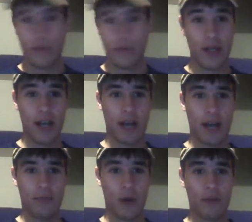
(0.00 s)
But yeah,
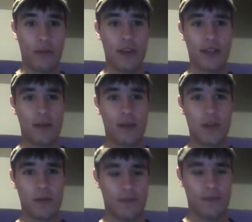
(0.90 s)
hopefully this helped
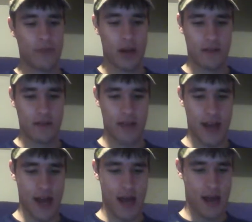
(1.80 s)
you,
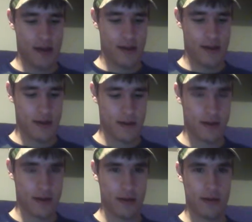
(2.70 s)
and
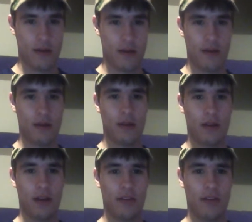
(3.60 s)

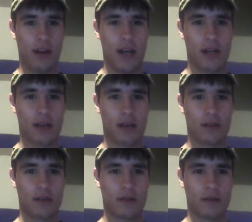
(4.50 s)
leave a like,
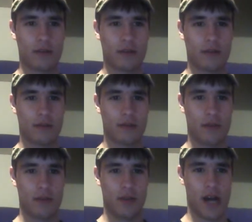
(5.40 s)

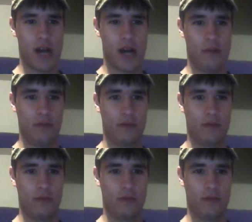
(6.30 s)
subscribe.